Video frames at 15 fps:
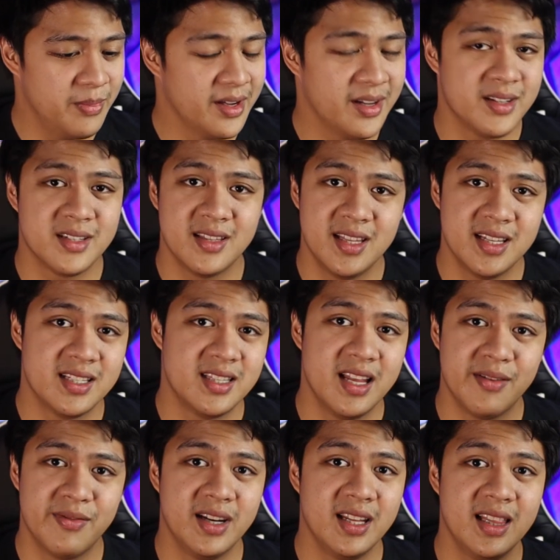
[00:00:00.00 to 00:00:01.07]
because this
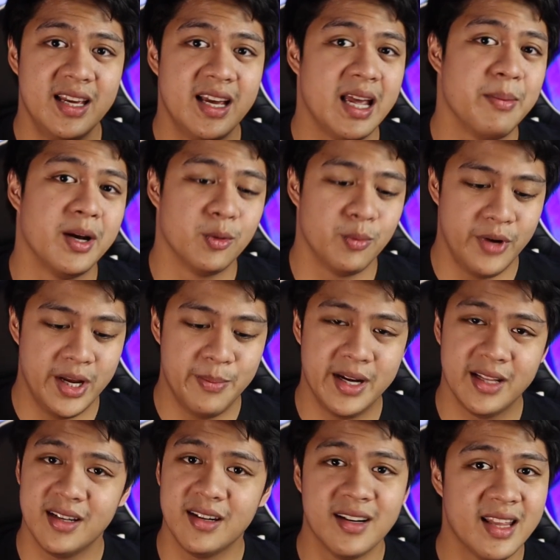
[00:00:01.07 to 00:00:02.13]
definitely came out way
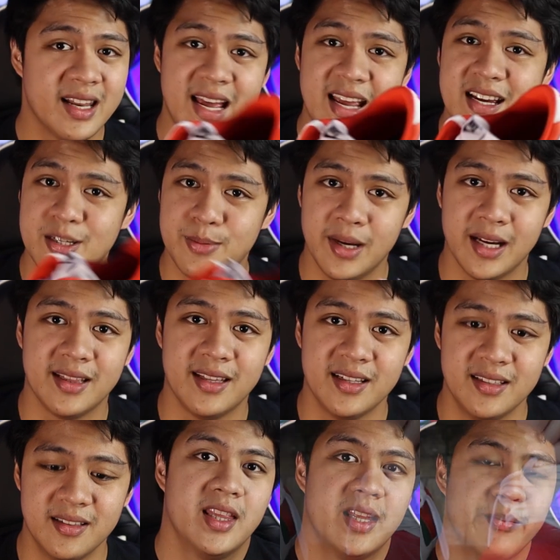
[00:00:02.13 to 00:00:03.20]
better than I expected.
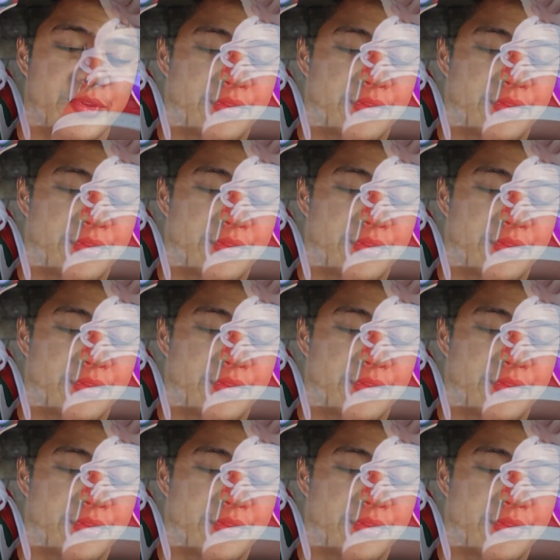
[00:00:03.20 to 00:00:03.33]
Then